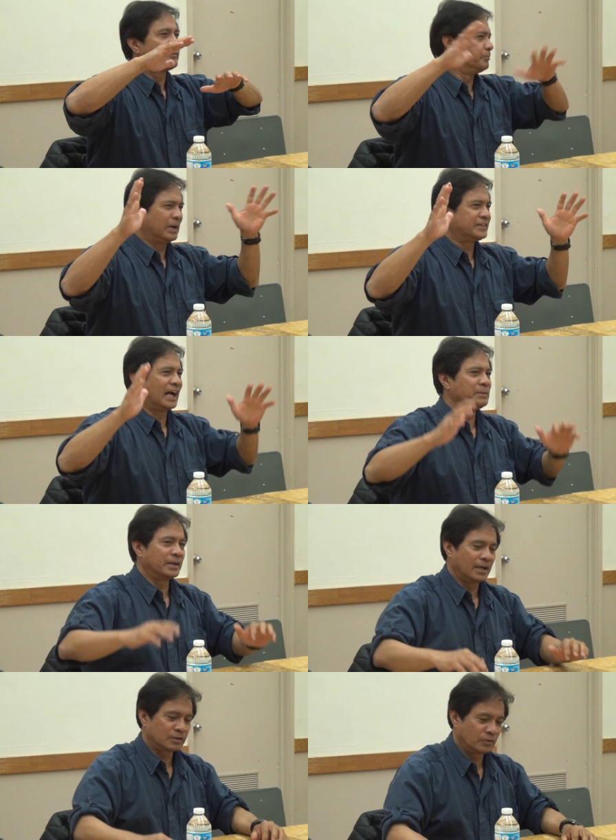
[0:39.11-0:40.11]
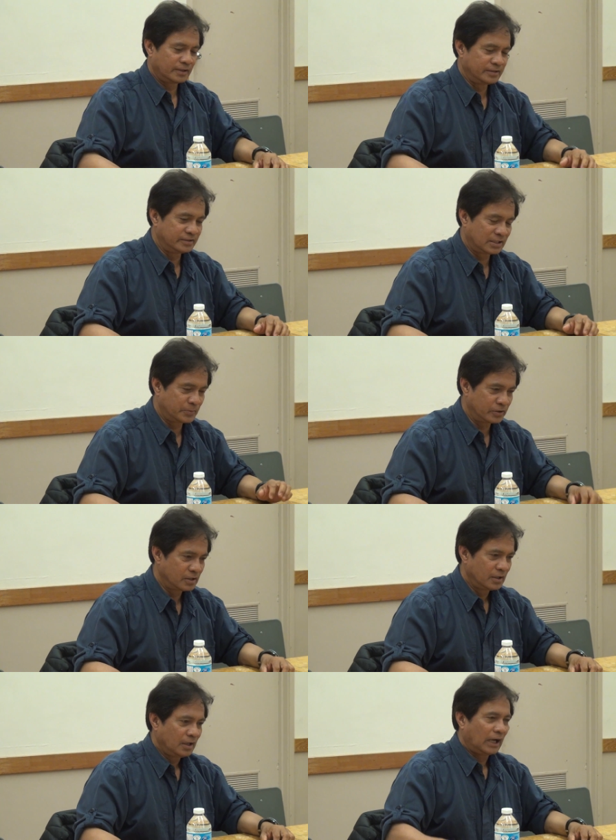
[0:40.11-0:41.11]
bad timing actually, the dispute.
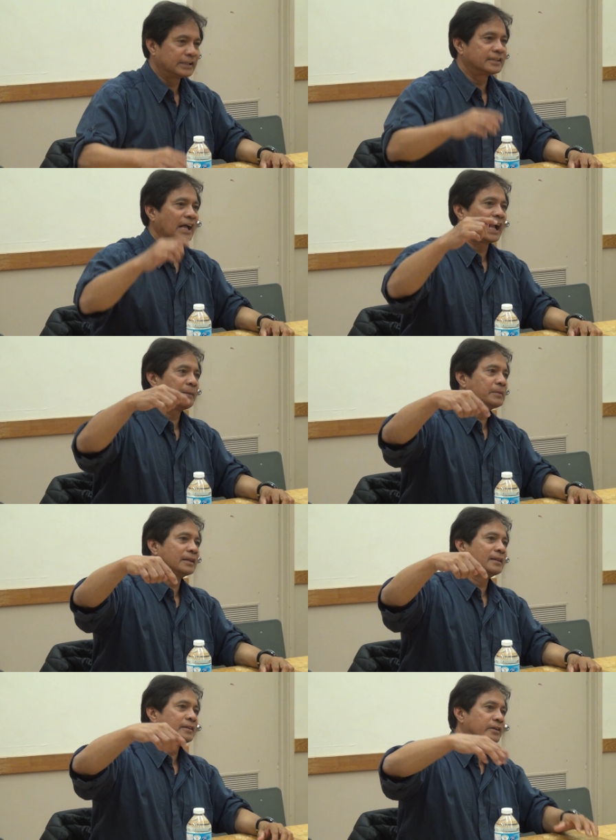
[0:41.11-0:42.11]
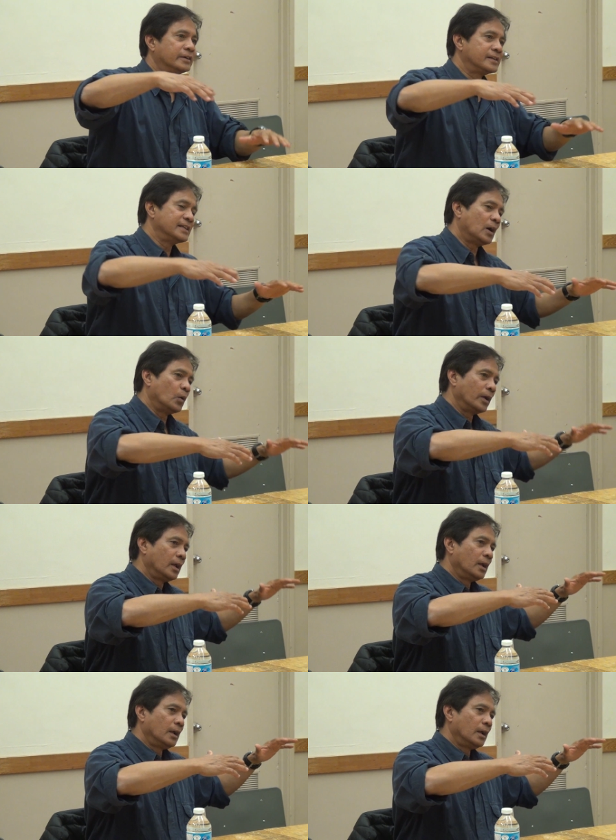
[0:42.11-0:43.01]
At the time that there is now,